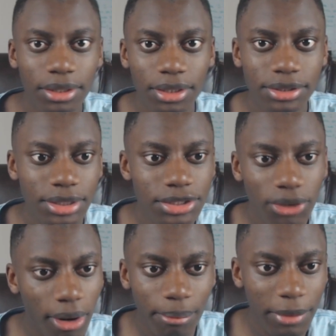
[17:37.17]
Because he's
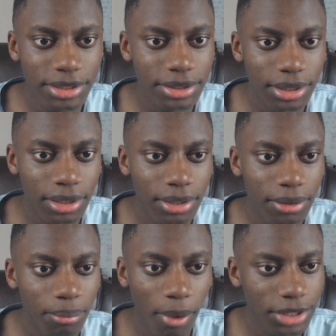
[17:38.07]
not missed
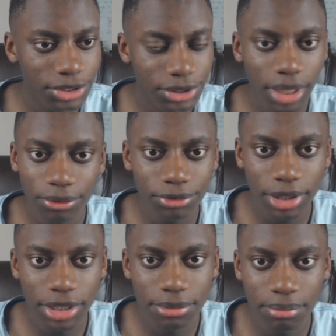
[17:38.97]
much. I don't
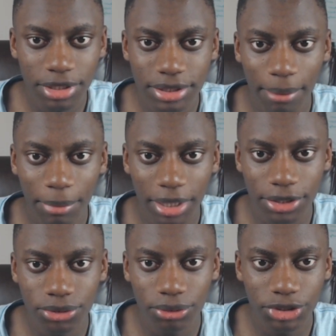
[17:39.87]
think he's missed that
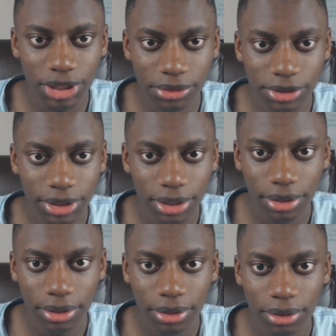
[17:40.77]
many. So Chelsea.
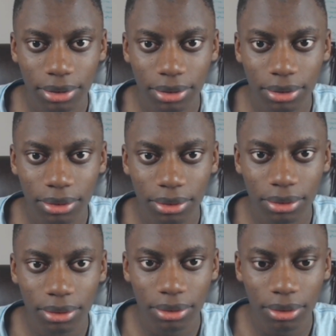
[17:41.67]

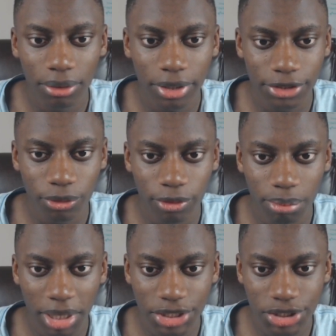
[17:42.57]
Okay, so we
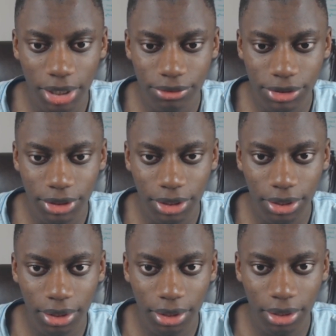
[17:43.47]
played
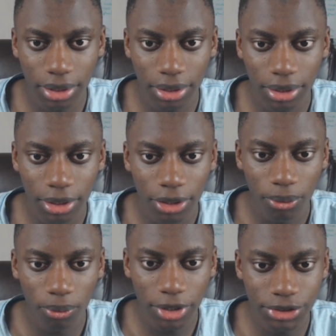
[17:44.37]
Chelsea.
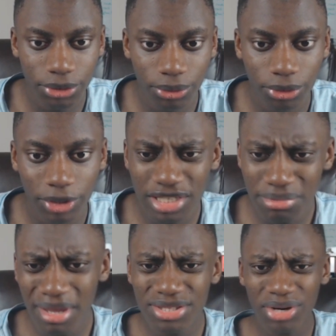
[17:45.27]
1, 2, 3.
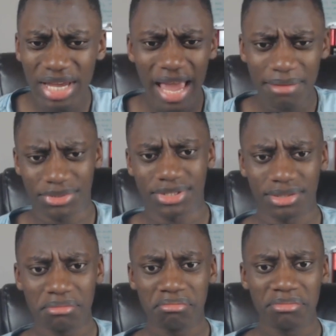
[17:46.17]
He's missed 3 games.
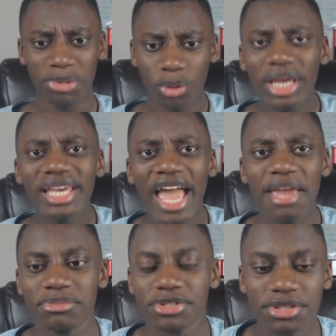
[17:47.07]
3
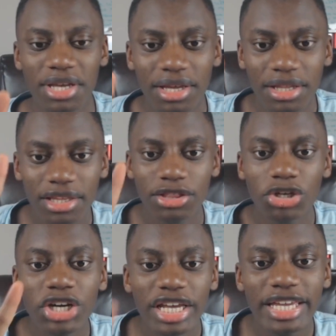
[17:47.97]
games.
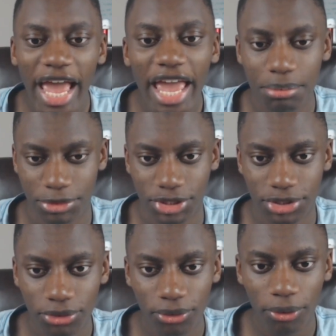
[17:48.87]
3 games.
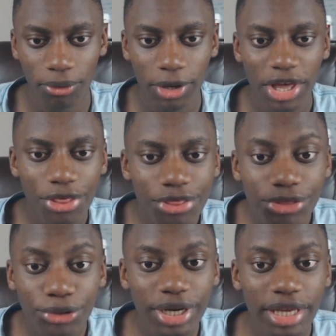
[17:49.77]
You know,
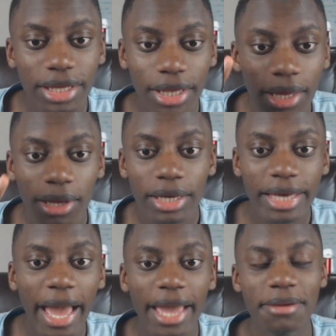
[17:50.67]
3
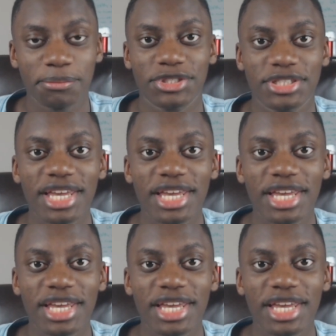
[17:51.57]
games.